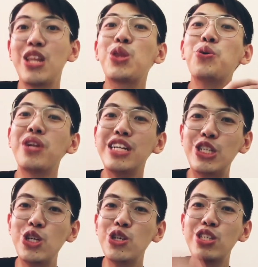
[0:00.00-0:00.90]
to
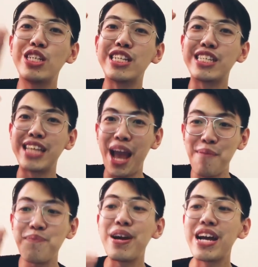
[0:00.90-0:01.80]
reduce the
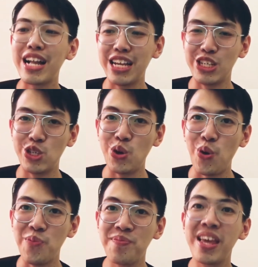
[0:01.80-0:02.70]
debt ratio.